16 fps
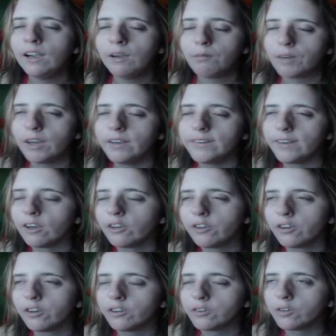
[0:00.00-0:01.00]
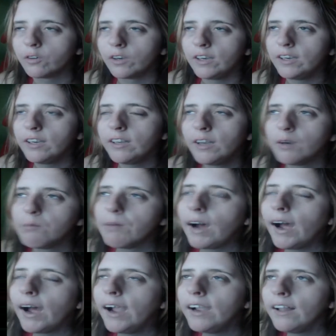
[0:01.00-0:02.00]
because there's a tree
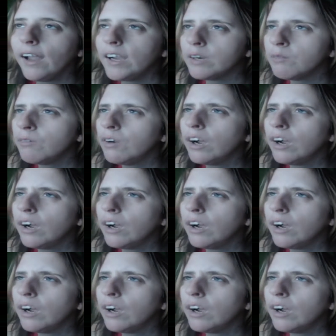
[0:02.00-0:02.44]
nearby, like,